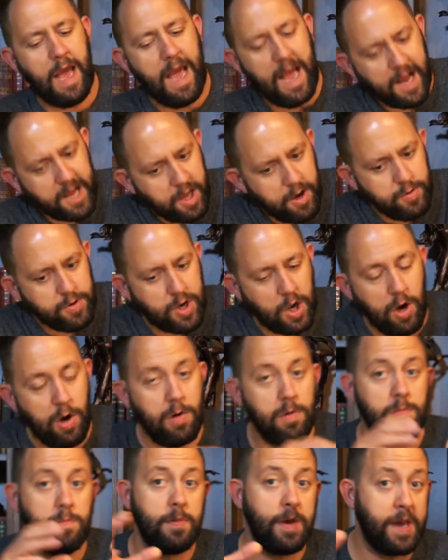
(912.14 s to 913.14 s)
Echo
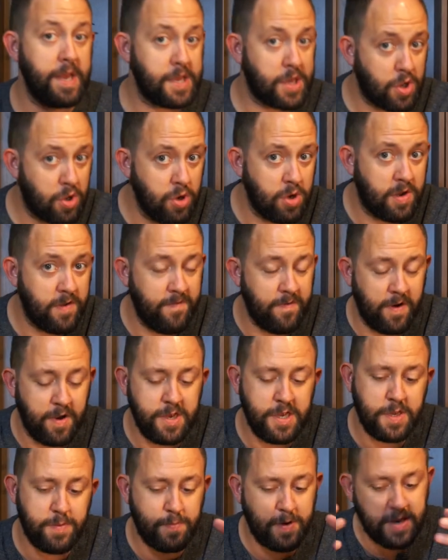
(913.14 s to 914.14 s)
Dot is a good
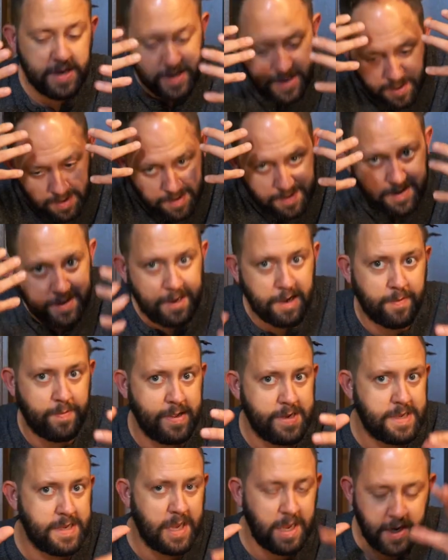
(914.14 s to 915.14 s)
device, but it's a little
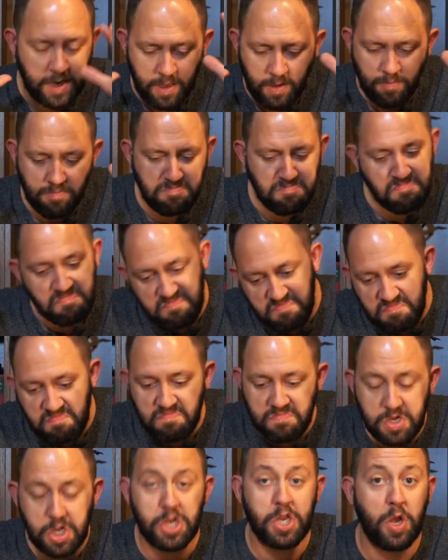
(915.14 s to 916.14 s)
bit tinny.
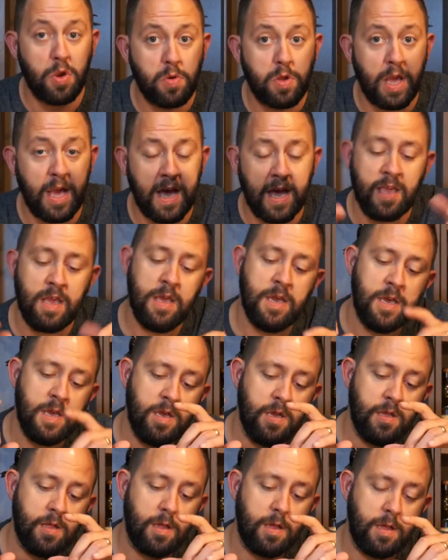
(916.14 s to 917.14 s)
Does okay.
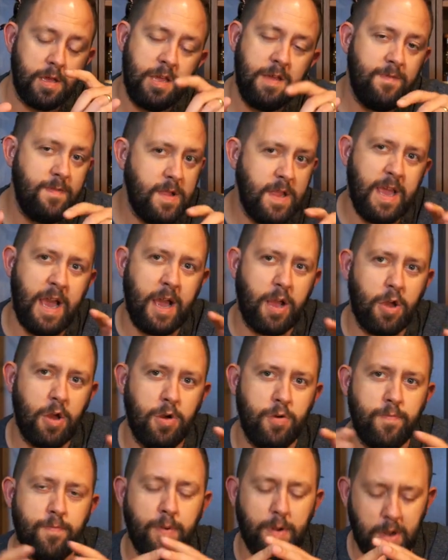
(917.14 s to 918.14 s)
Even the
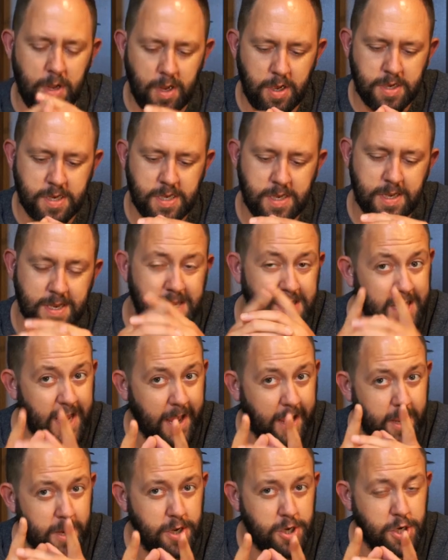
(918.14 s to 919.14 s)
Echo Plus
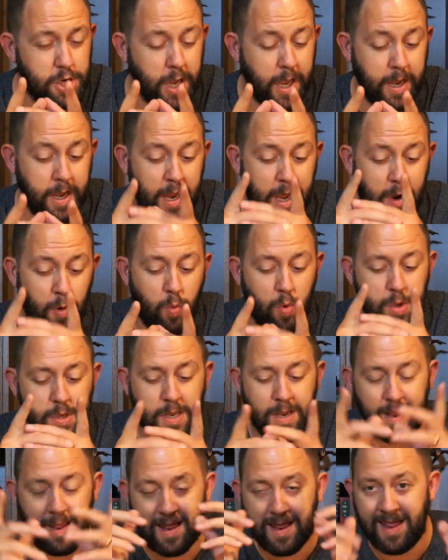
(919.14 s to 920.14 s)
2nd Gen, I
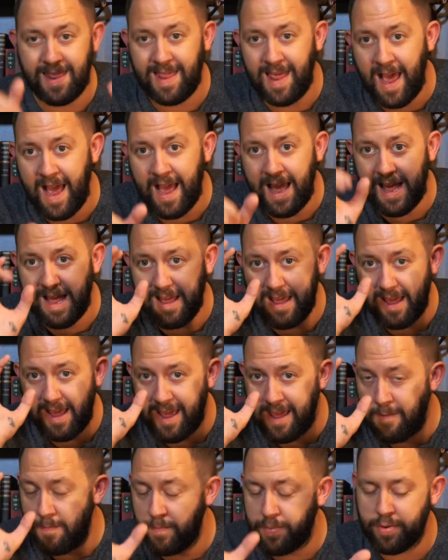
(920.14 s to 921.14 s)
wasn't that
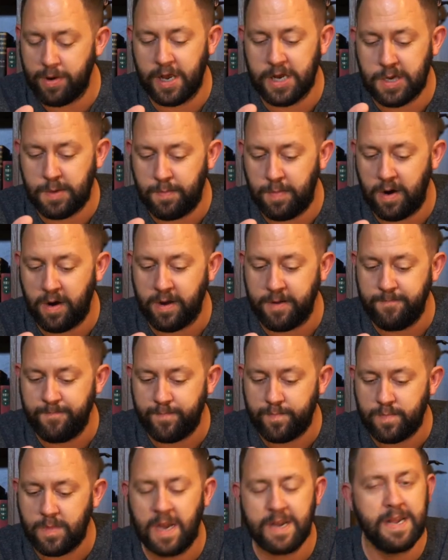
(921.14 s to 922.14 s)
impressed by.
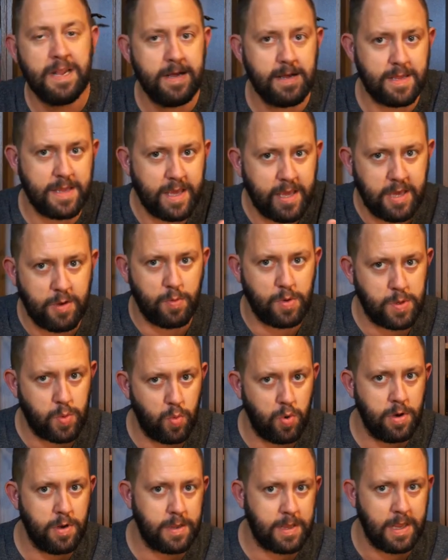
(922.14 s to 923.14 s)
I didn't think it was
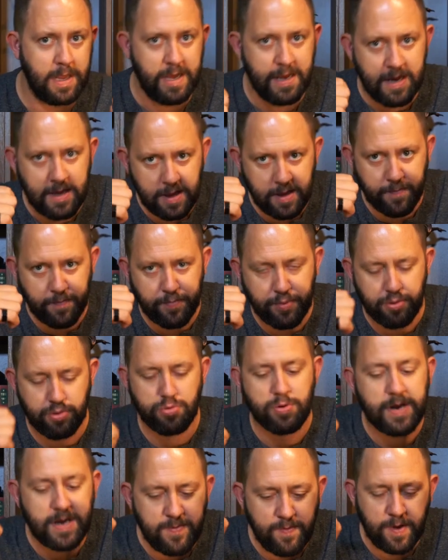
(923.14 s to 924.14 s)
worth the
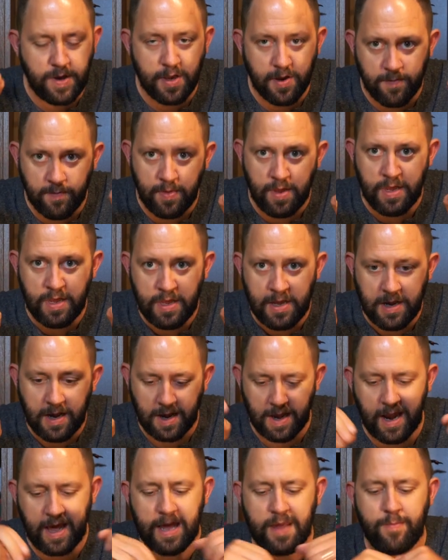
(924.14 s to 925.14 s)
premium
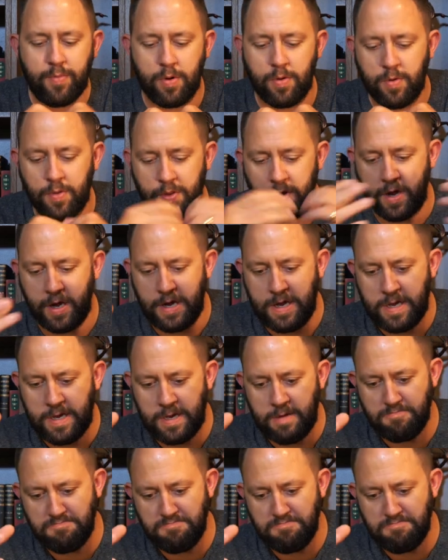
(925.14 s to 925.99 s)
label that